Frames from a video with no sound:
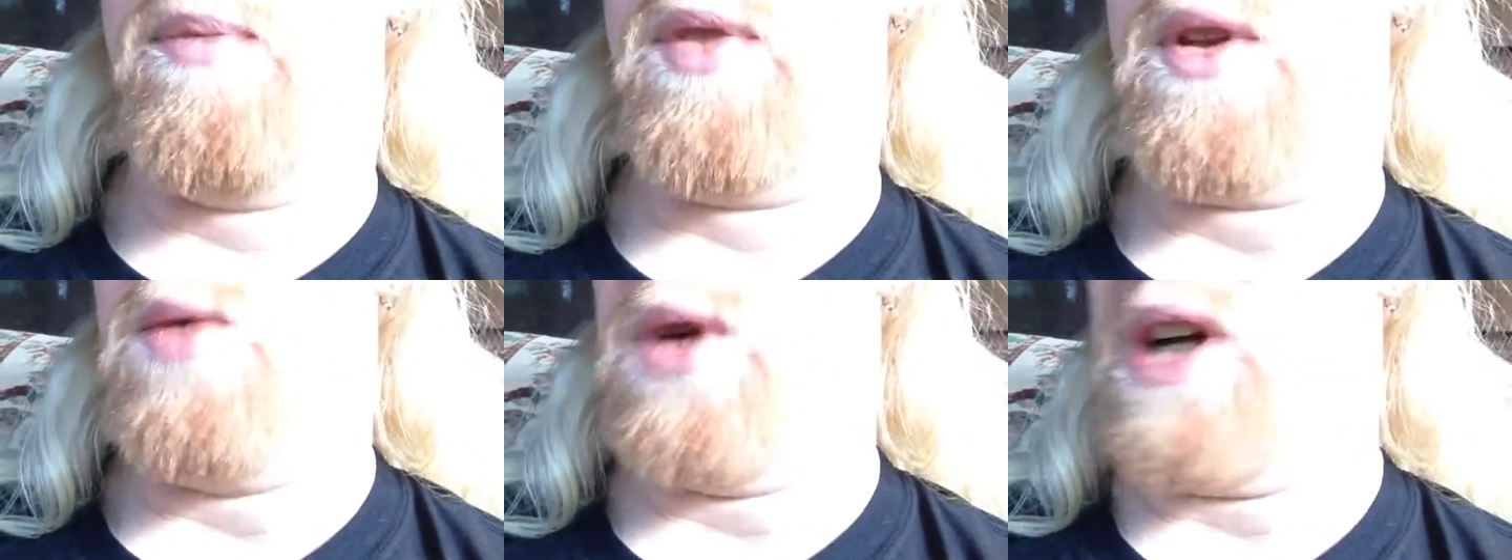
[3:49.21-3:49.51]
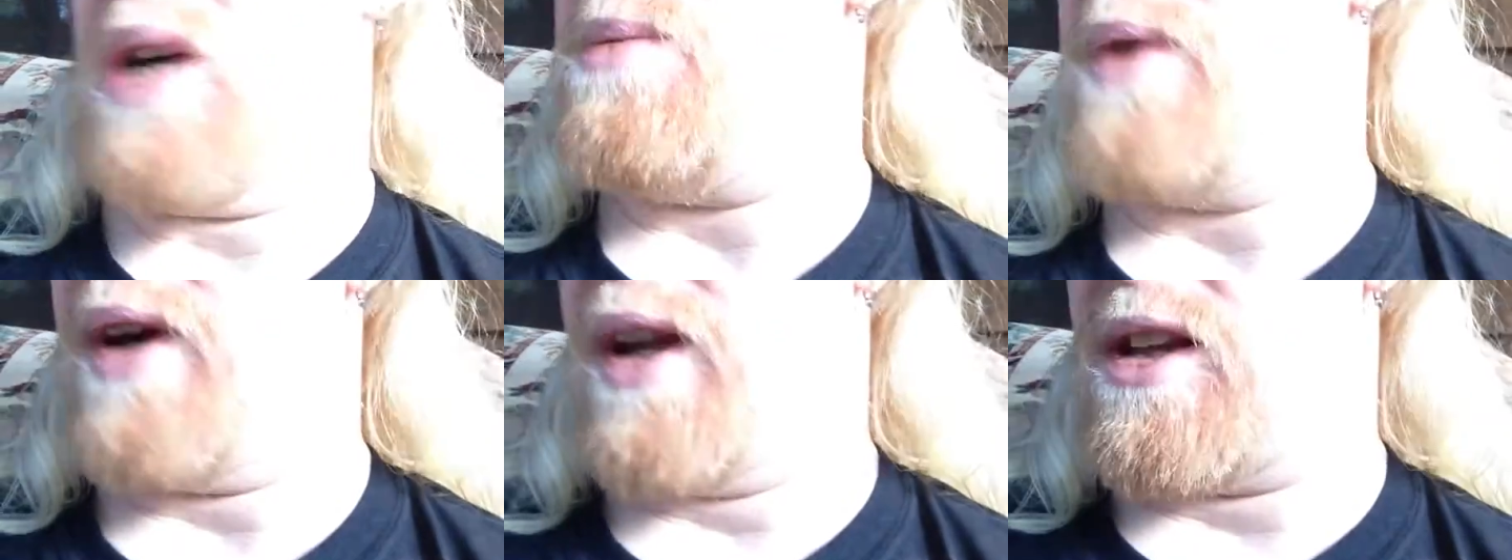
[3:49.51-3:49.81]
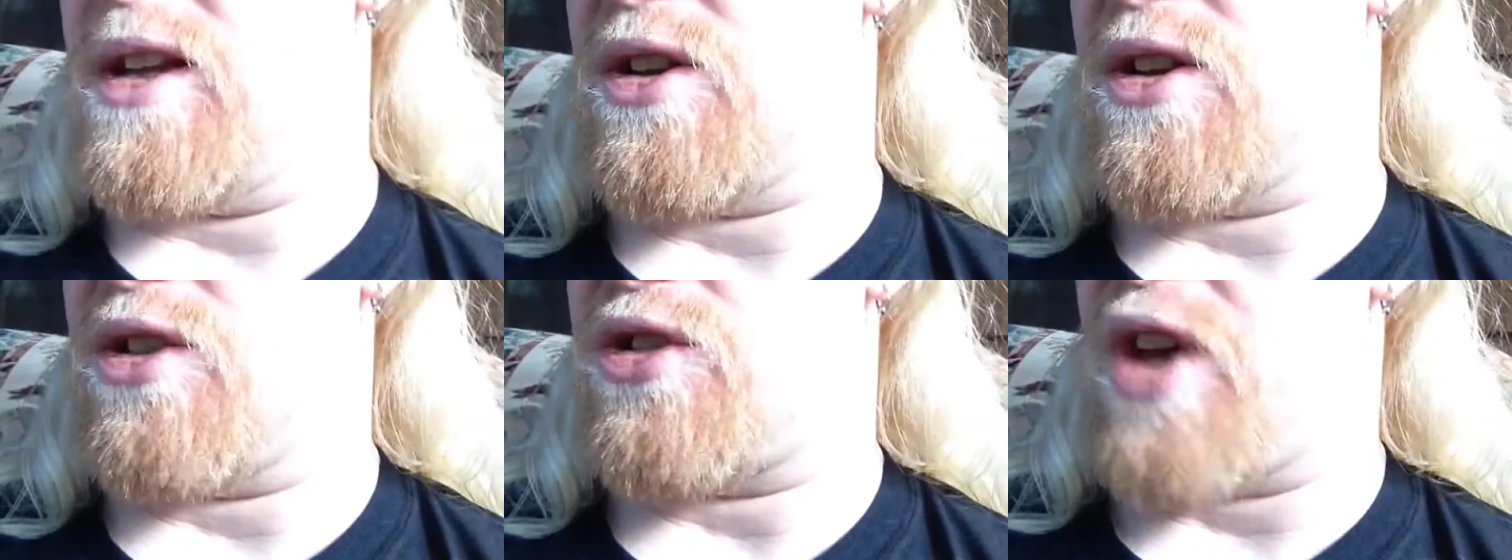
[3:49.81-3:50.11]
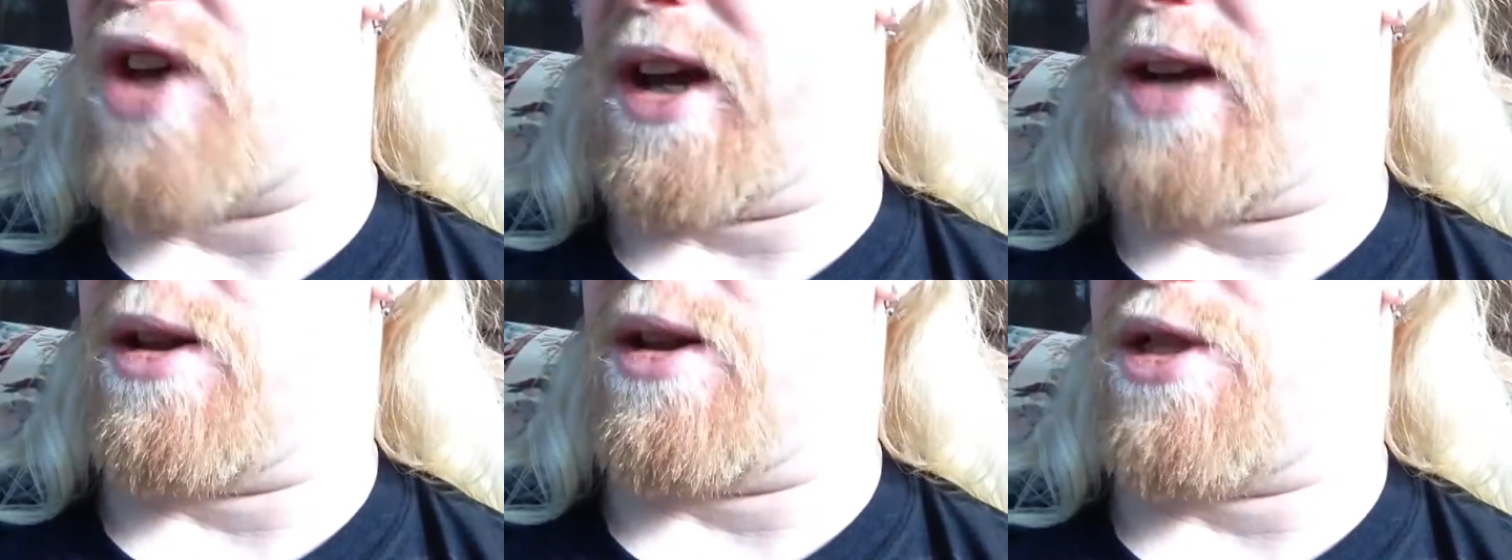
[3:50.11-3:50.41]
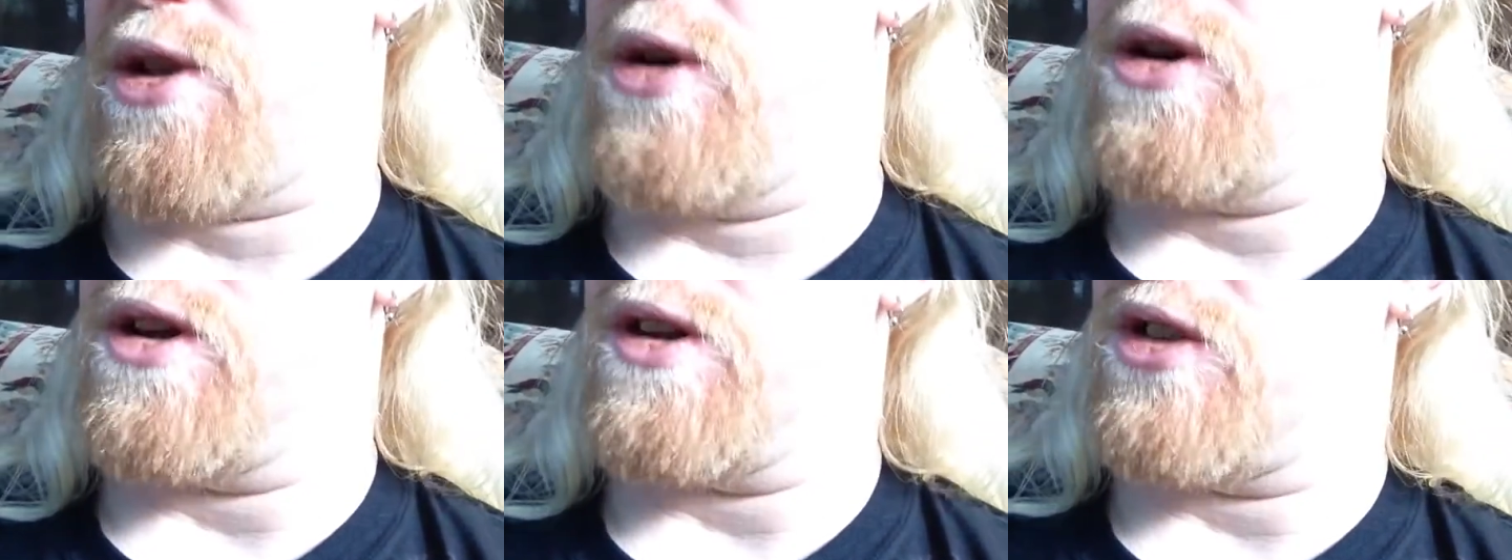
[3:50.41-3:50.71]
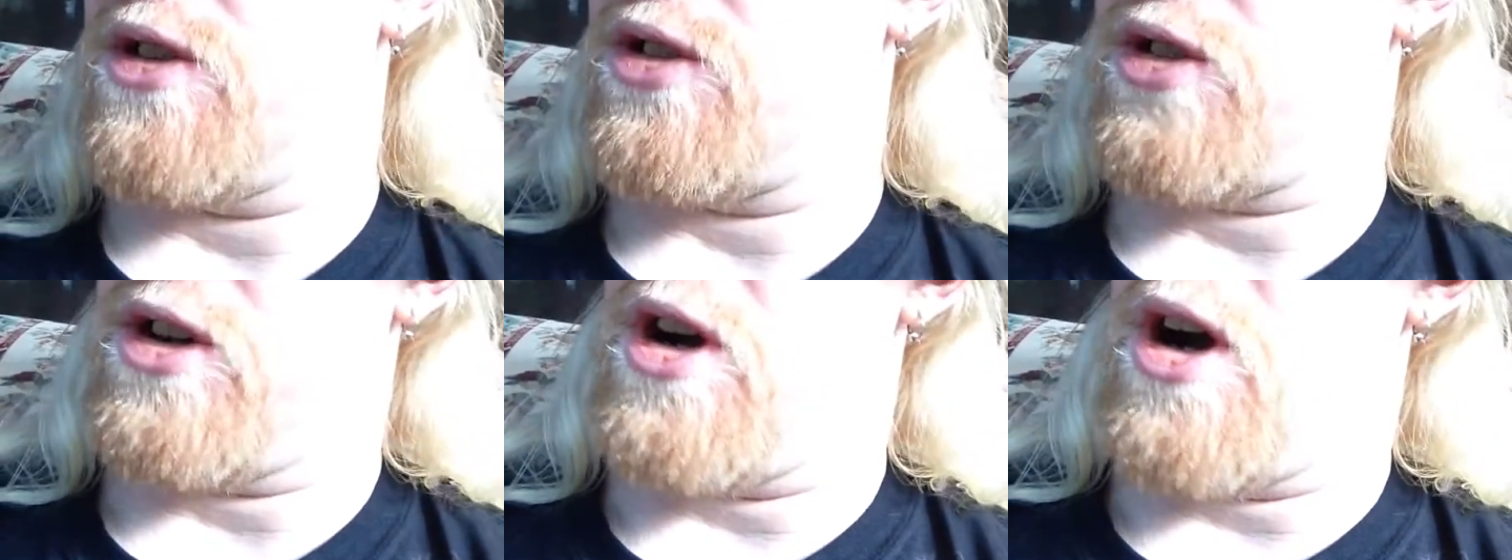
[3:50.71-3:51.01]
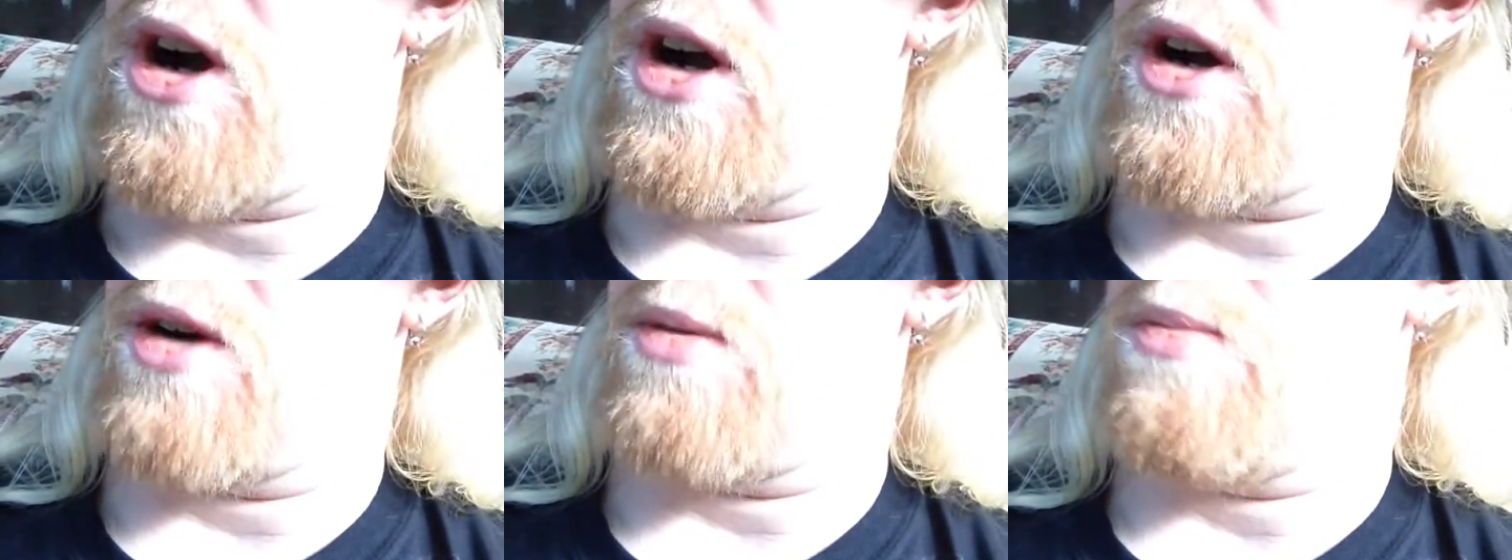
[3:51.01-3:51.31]
we're coming into the second third of the
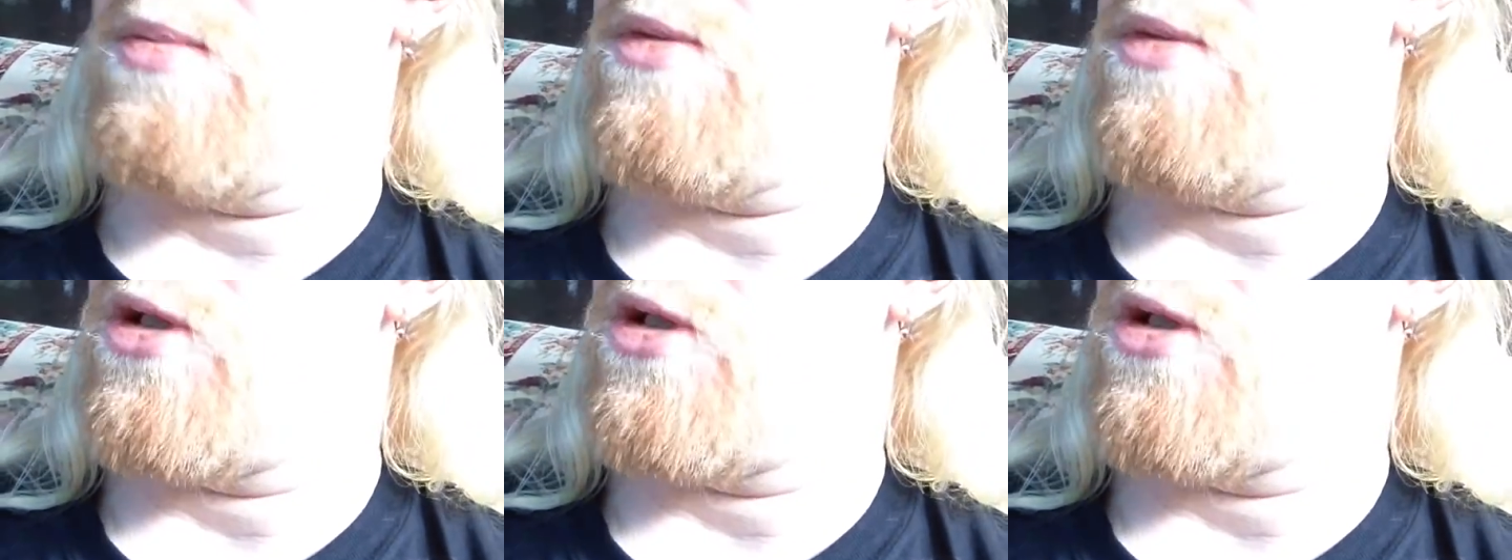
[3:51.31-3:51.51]
cigar